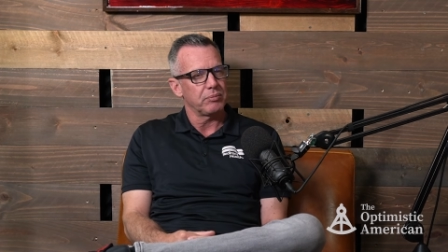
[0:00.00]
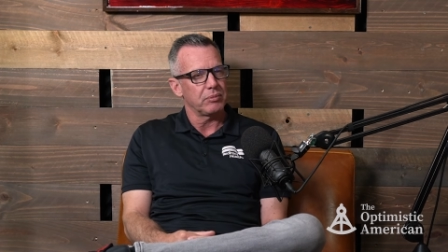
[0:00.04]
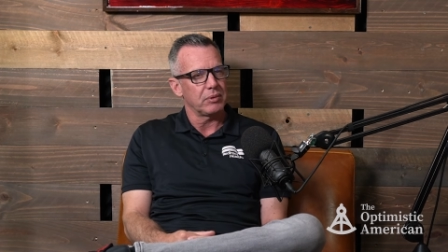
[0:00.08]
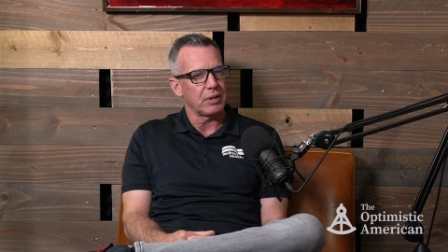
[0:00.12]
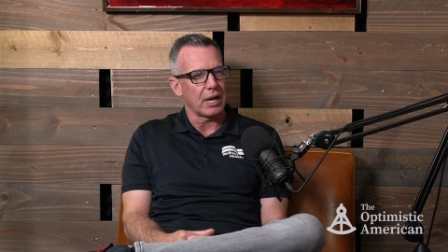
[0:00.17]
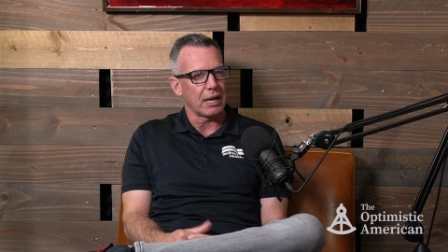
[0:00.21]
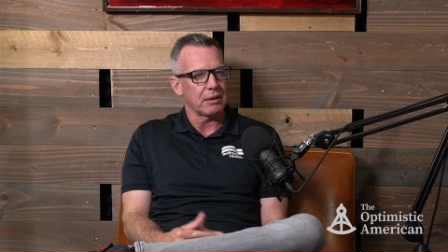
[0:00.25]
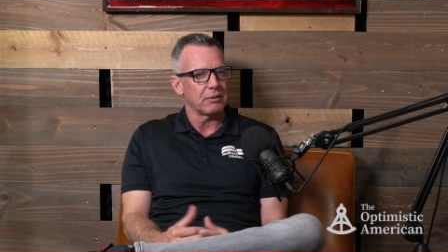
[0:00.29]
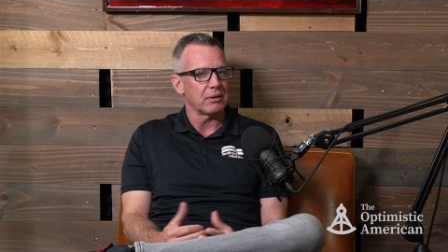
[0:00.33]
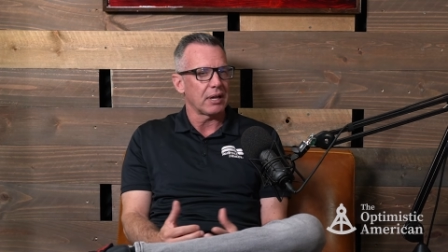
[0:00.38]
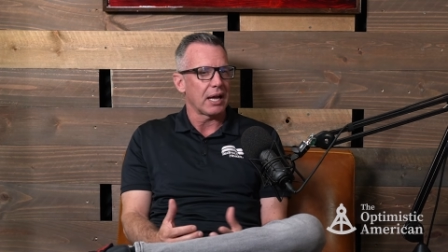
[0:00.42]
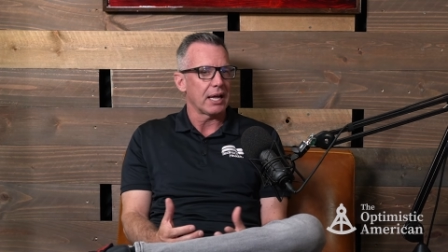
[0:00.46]

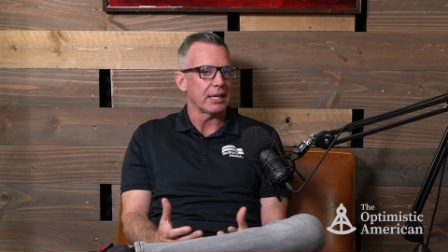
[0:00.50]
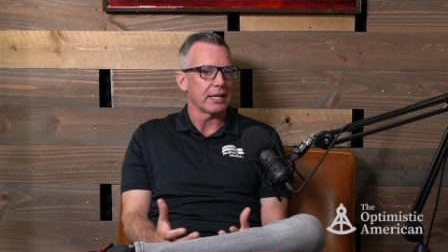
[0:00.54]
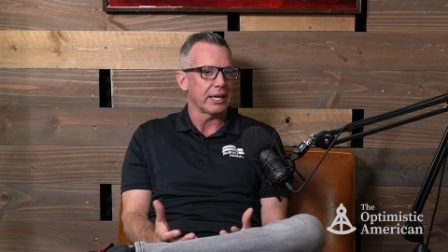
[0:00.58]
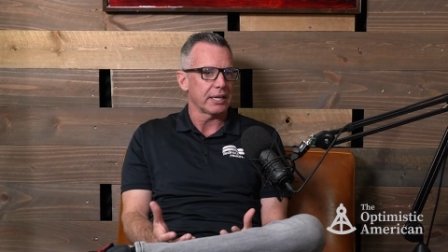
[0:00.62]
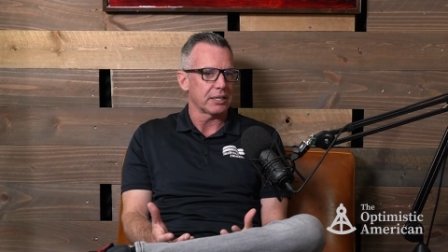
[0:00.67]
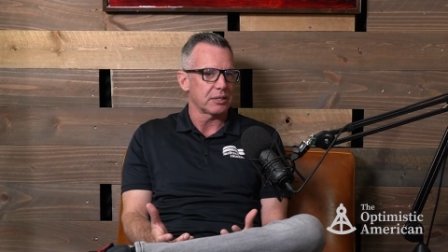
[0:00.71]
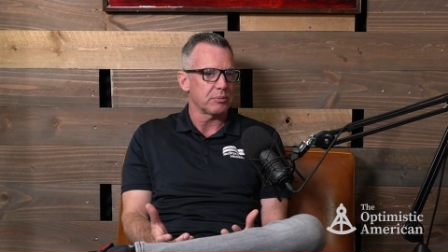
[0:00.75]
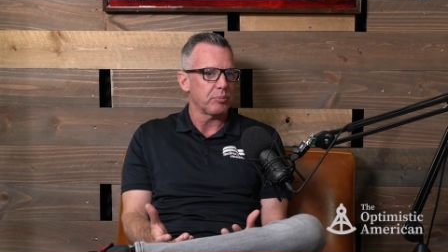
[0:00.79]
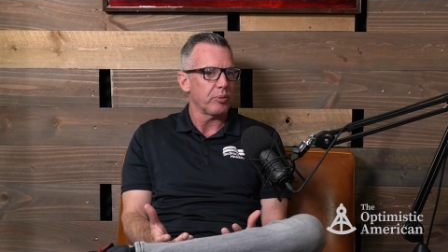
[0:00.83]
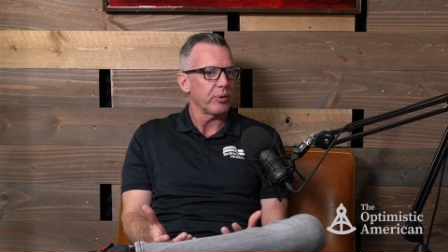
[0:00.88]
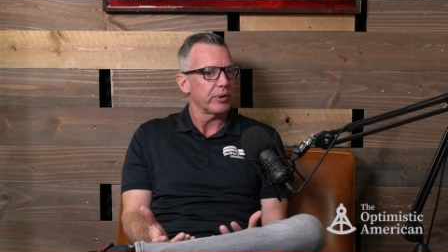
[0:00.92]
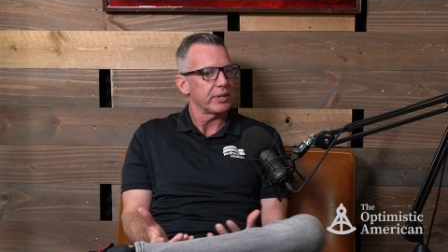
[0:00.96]
I, I like
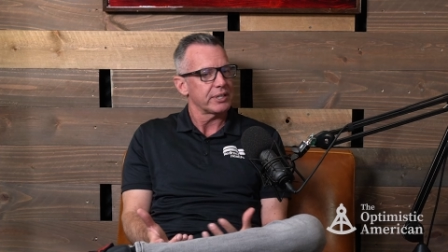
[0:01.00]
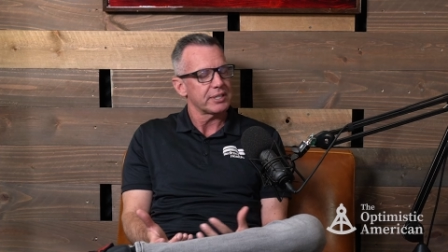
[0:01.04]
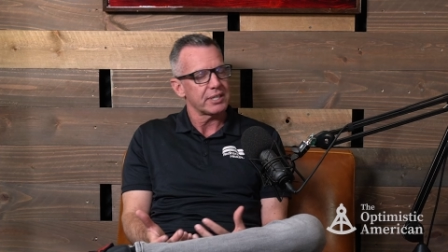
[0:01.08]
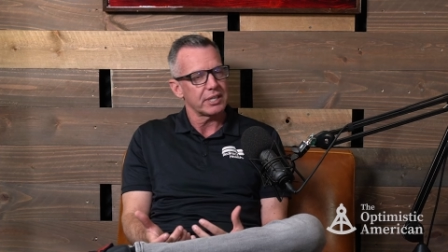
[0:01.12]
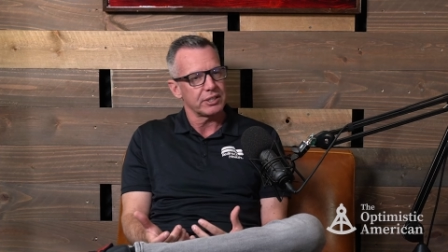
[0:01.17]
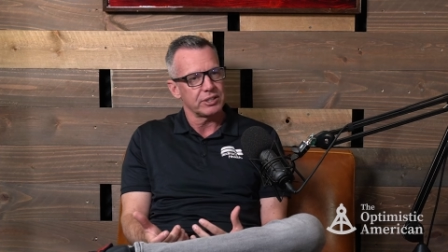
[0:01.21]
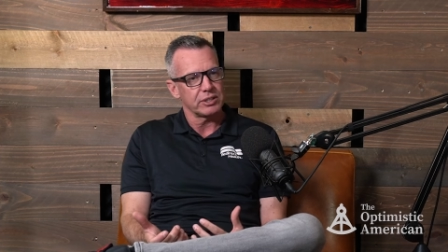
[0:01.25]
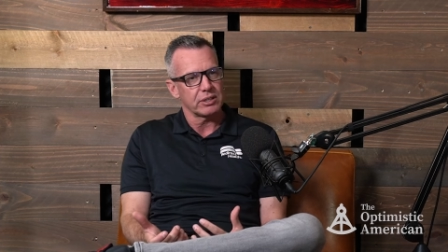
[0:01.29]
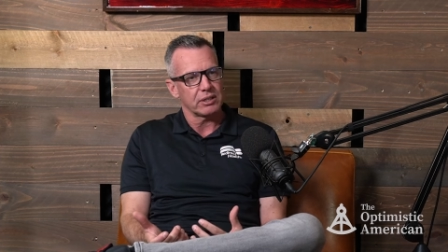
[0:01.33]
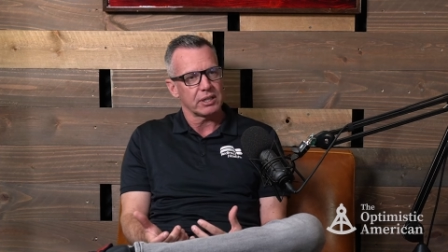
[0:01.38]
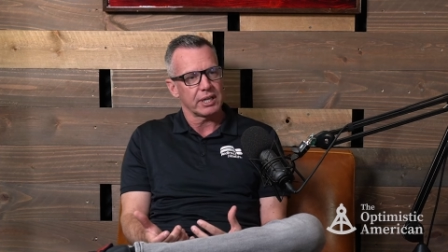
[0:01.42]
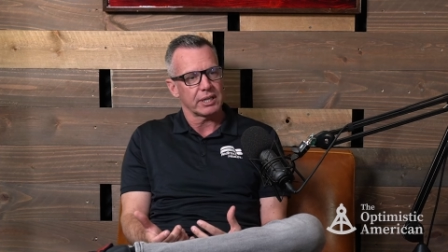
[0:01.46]
the point you said,
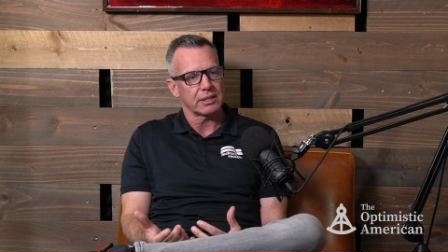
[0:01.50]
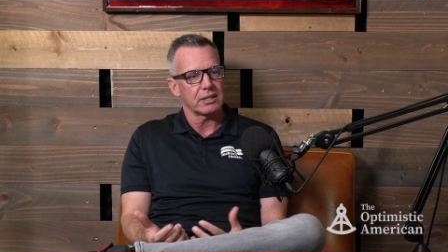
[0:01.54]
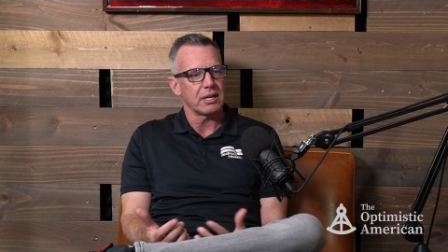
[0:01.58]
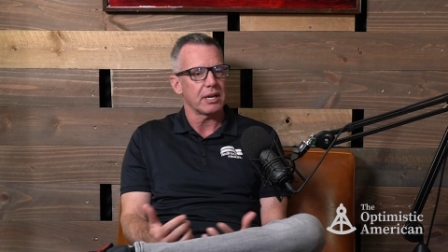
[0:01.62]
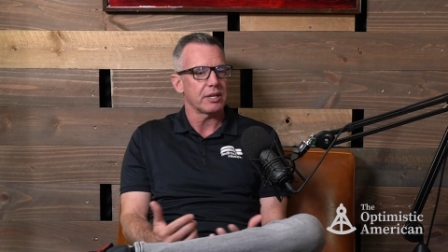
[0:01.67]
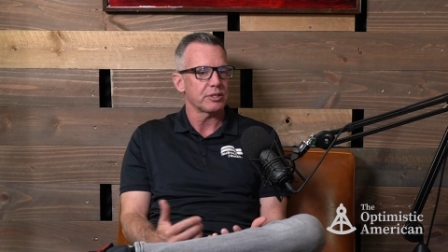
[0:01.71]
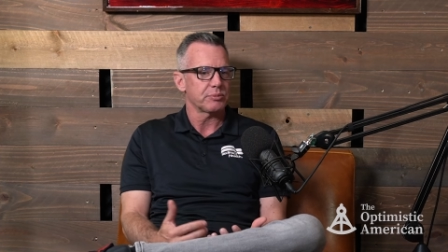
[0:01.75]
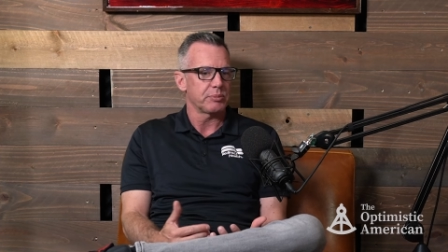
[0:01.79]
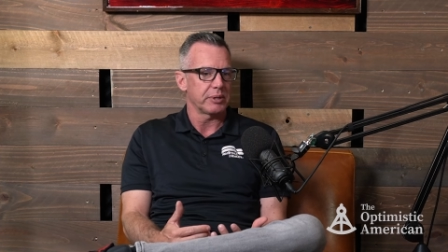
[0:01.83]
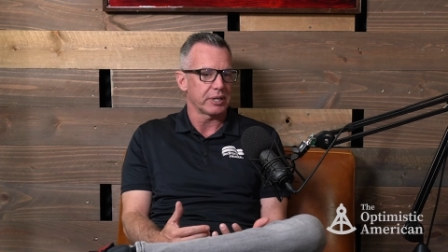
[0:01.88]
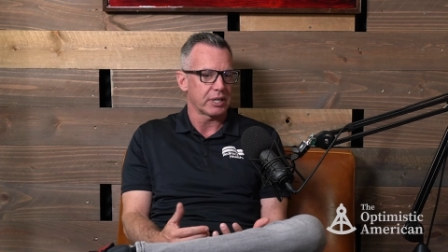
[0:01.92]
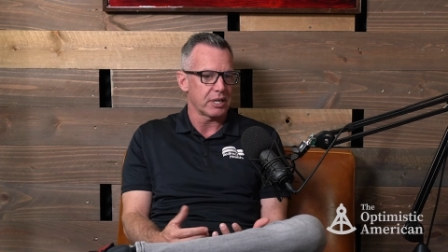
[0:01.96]
you know, like the
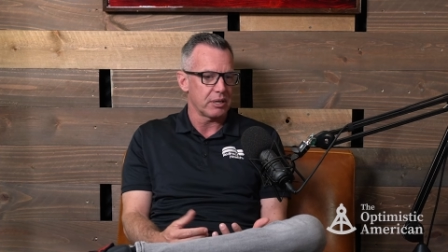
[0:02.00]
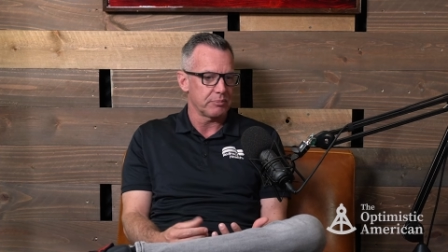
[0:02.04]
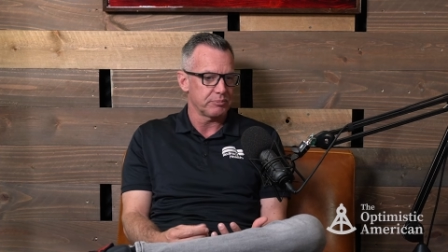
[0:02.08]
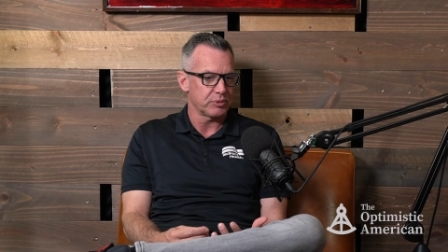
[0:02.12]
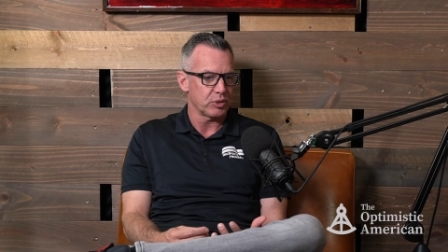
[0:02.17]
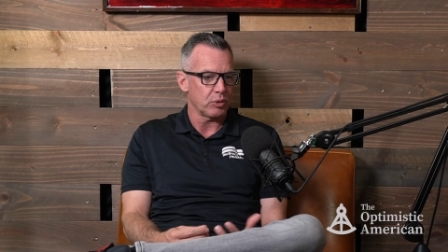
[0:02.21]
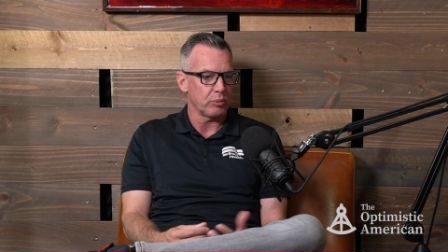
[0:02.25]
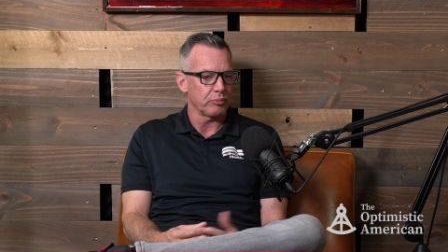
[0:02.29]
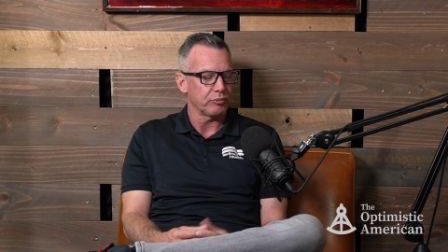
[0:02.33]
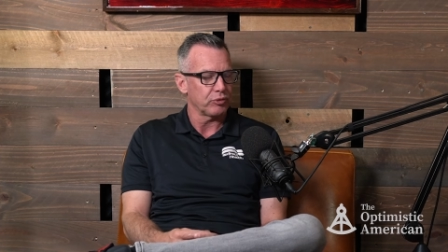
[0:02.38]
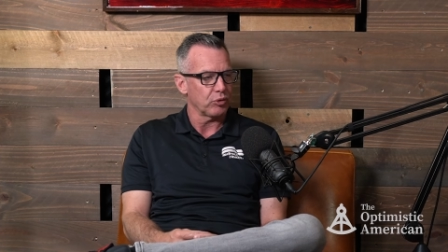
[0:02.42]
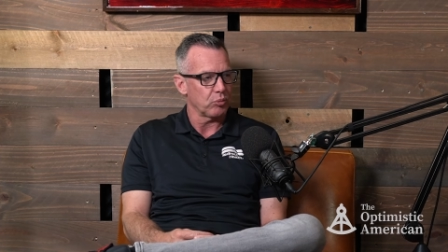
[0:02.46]
husband comes
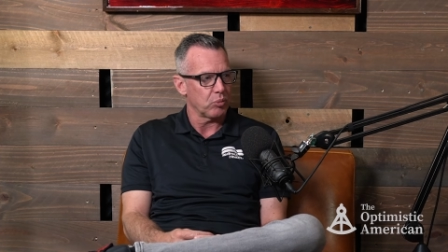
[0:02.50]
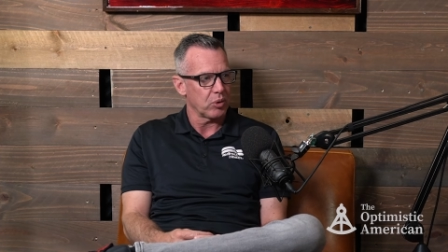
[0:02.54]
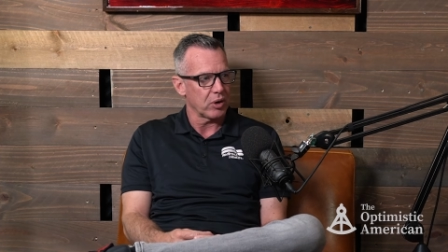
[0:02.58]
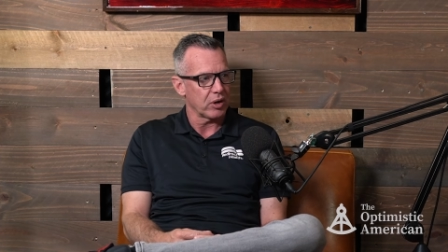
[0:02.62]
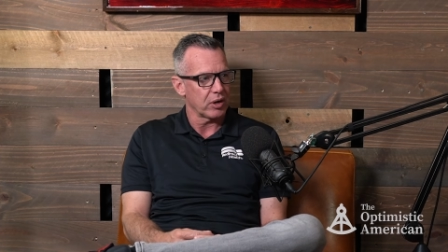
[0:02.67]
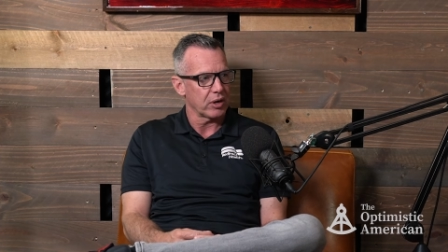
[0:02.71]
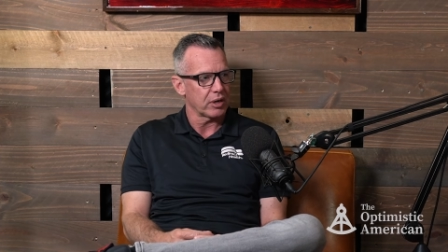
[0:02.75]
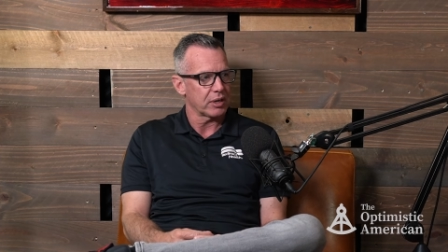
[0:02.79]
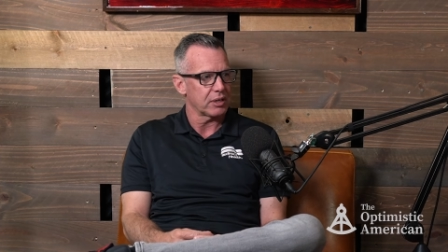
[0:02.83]
home from work